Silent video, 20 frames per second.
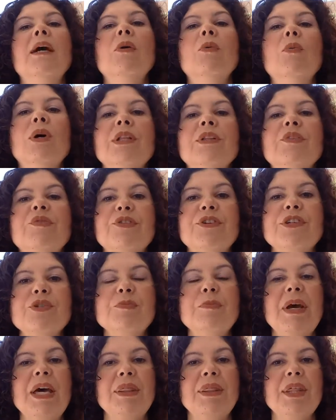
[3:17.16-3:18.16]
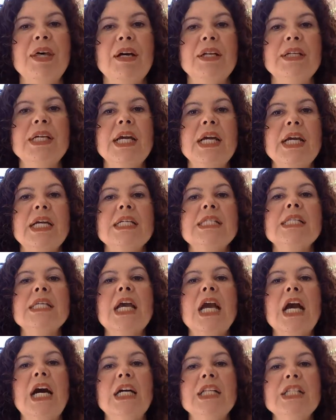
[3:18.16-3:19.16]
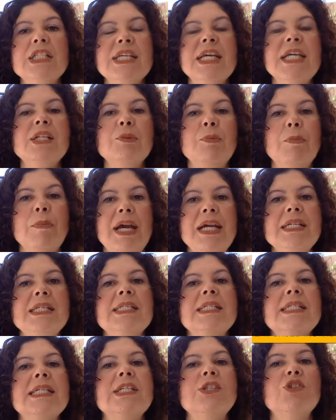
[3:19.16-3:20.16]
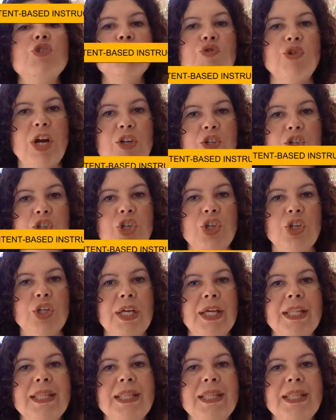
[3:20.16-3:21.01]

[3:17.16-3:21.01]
Well, the first method is content-based instruction.